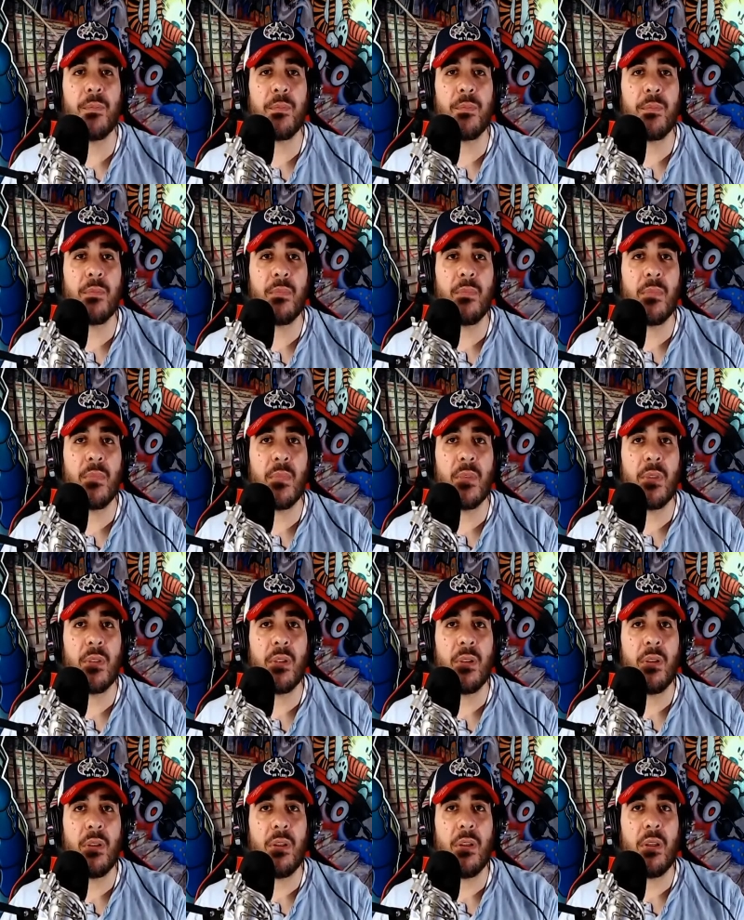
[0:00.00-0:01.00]

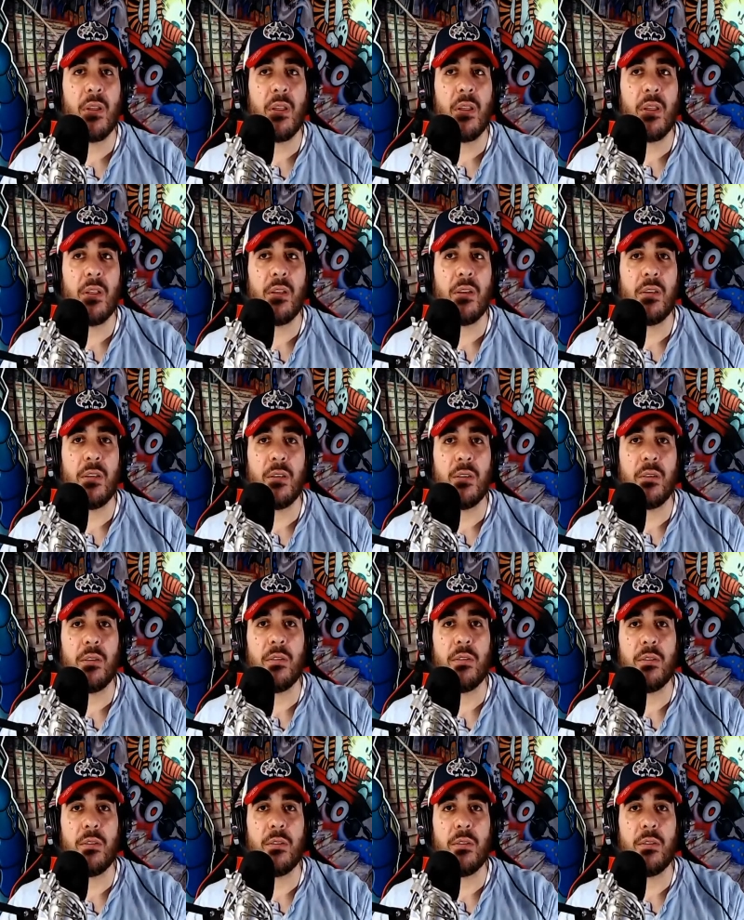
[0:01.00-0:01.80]
(no one is talking)